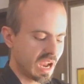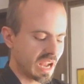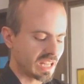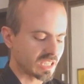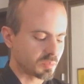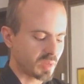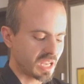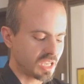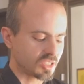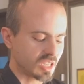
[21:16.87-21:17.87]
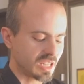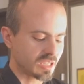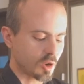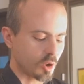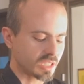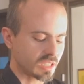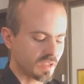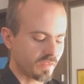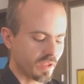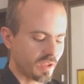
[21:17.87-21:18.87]
an experiential and
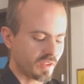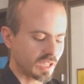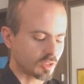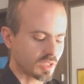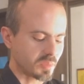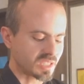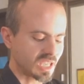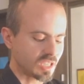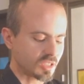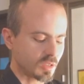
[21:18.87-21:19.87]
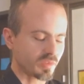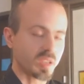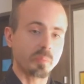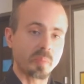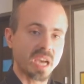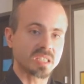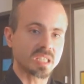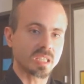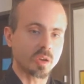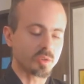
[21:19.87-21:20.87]
cognitive phenotypization of the
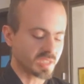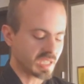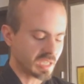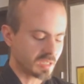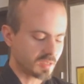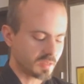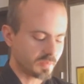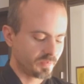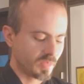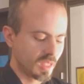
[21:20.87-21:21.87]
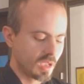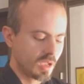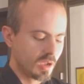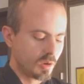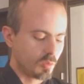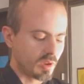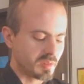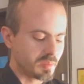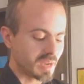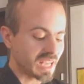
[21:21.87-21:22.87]
person concerned. When
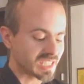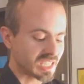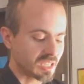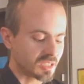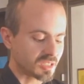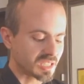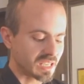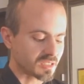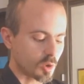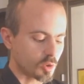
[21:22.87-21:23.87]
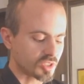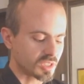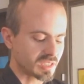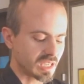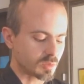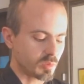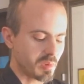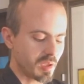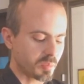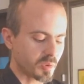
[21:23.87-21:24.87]
we mastered sense consciousness, we
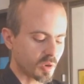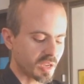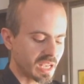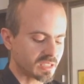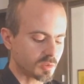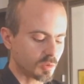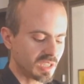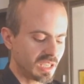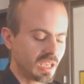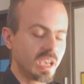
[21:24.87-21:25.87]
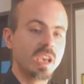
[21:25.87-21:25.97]
may progress to the